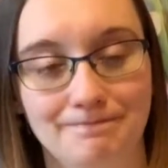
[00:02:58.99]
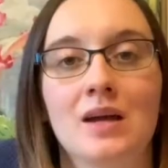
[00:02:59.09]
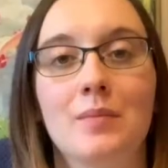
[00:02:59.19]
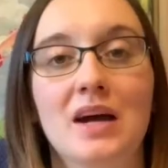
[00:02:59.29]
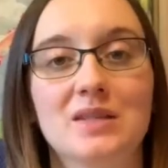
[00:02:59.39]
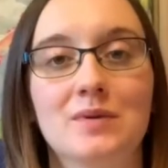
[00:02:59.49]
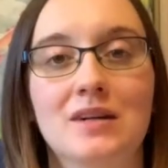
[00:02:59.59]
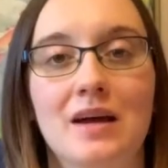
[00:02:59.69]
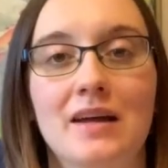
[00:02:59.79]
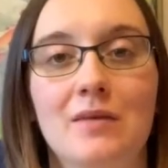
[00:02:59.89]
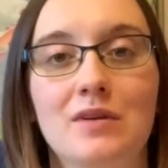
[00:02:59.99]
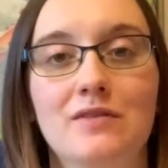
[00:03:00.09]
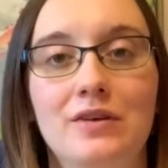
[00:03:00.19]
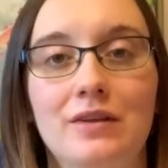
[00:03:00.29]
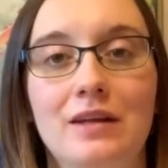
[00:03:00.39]
My husband and I have been
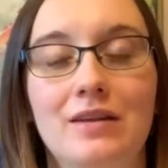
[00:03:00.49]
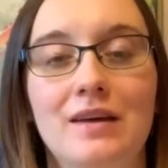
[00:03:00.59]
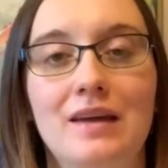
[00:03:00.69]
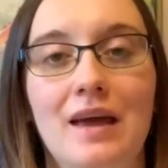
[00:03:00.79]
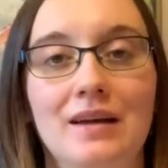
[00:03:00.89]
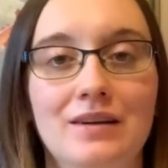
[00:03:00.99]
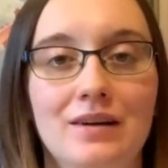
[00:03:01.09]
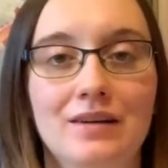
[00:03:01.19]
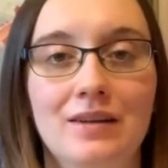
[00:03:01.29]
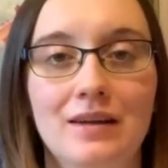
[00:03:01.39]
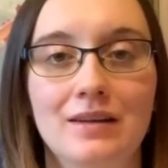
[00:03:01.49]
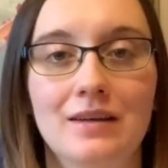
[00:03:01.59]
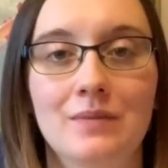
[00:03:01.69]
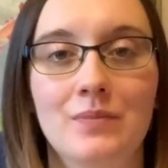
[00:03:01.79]
feeling like eggnog lately,